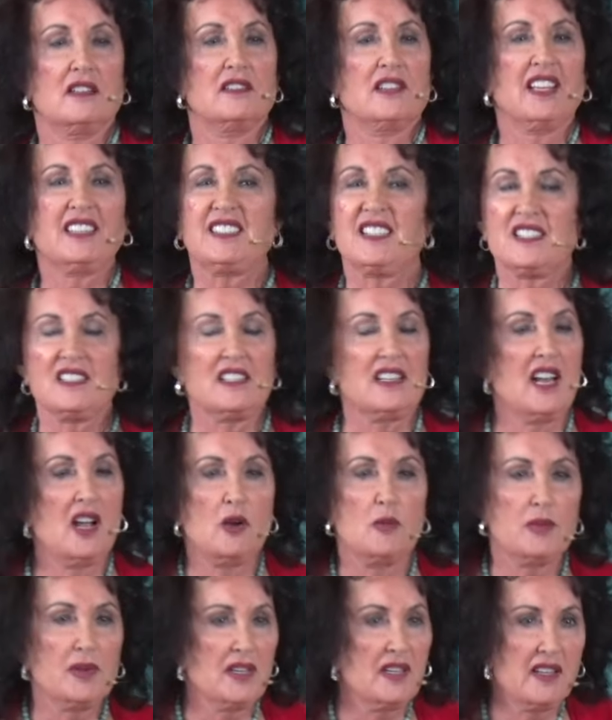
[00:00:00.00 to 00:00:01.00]
That doesn't
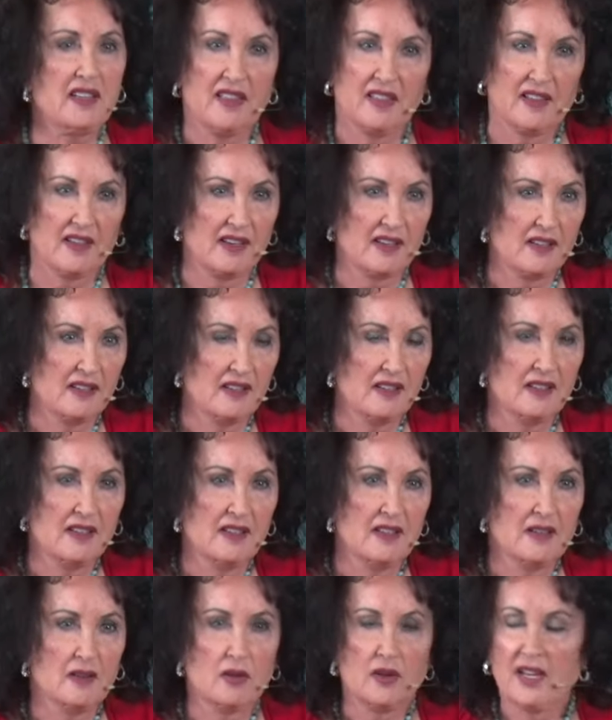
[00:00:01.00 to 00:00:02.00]
help anything.
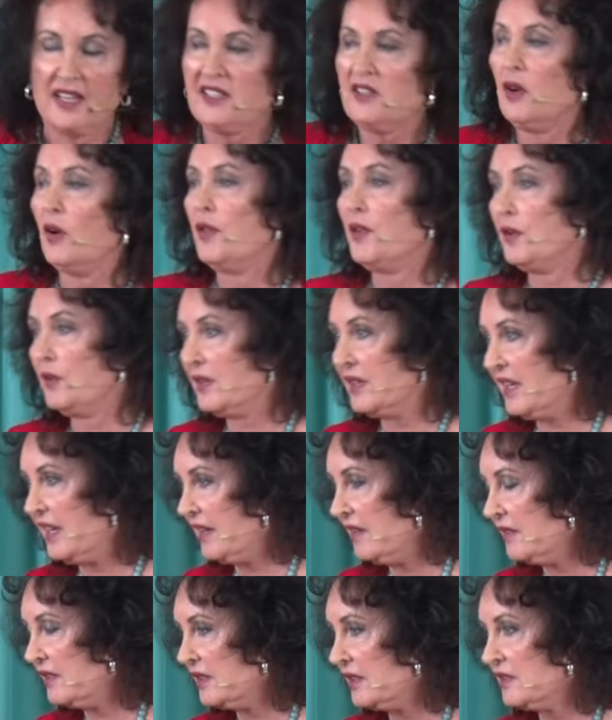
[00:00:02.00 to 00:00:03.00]
Well, I know they're in
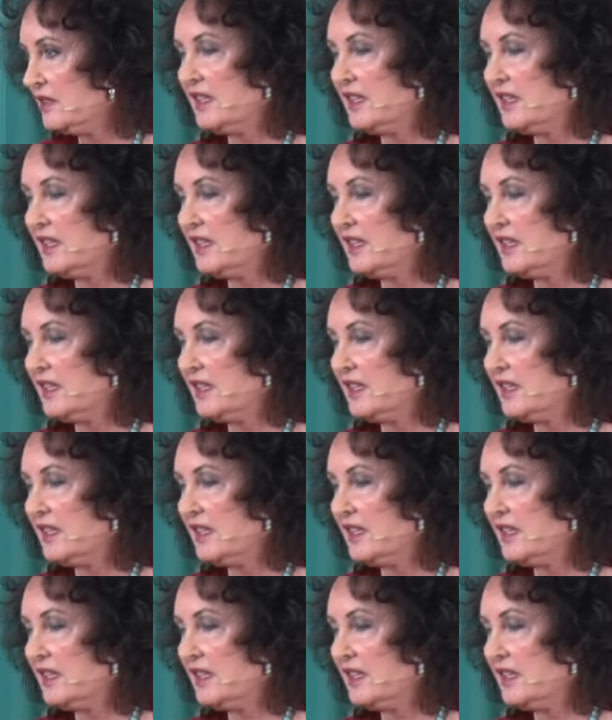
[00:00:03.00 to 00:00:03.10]
heaven.